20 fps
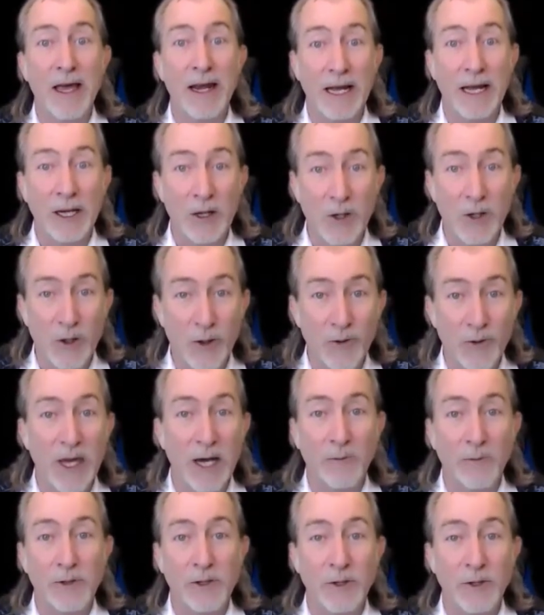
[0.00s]
and I knew
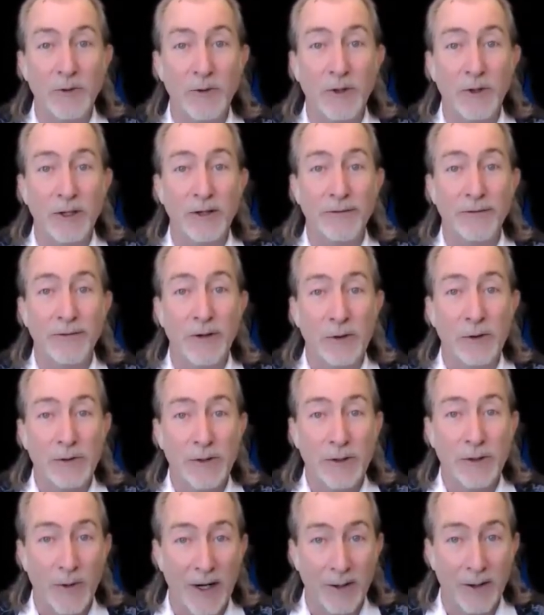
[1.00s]
that was you on the
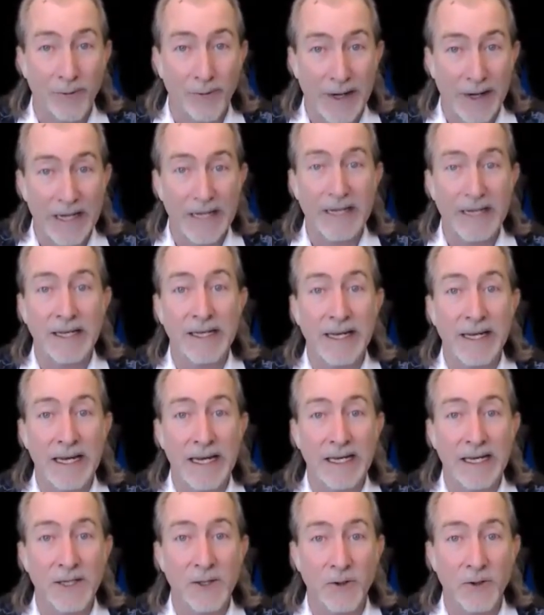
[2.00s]
phone. So I ran in to
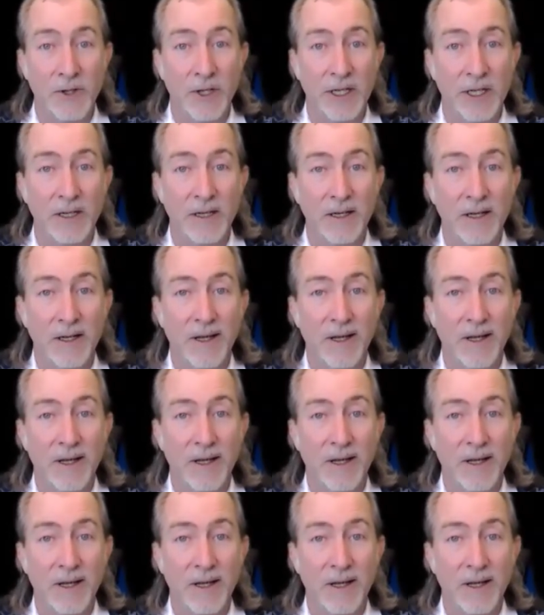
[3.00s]
answer it.